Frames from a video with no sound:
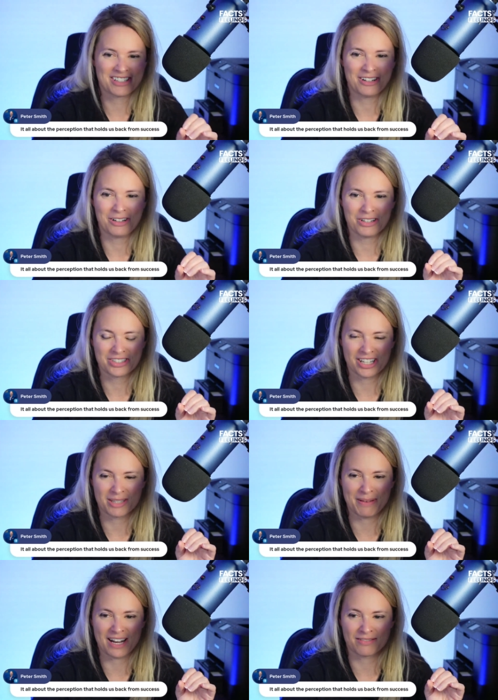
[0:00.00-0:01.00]
that holds us
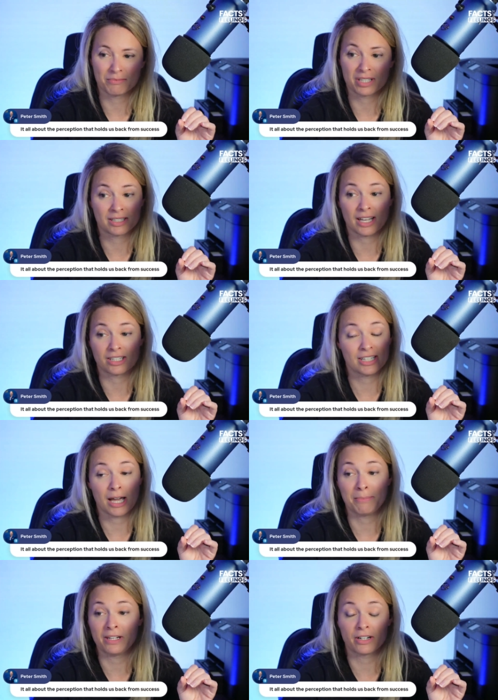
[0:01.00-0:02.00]
back from success. Yeah,
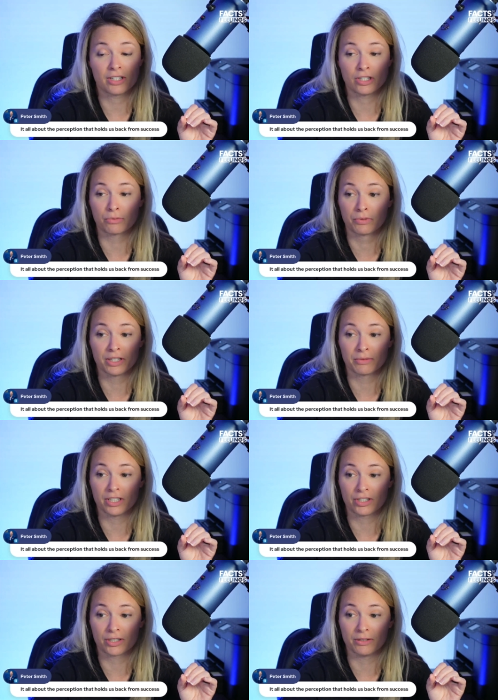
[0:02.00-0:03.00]
Peter, it's really, really
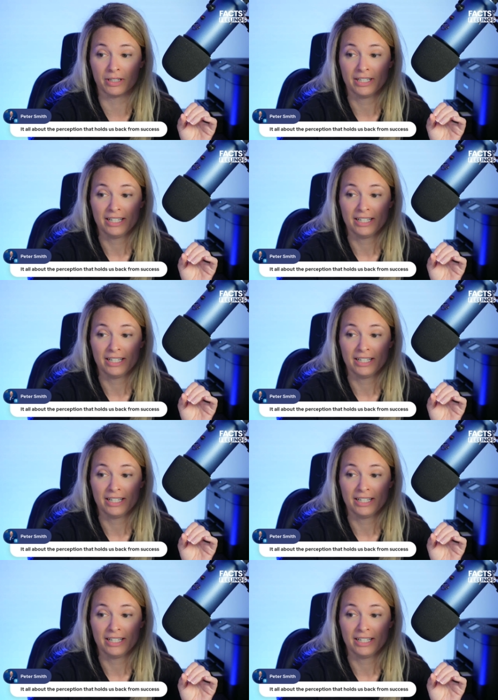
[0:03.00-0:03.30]
true.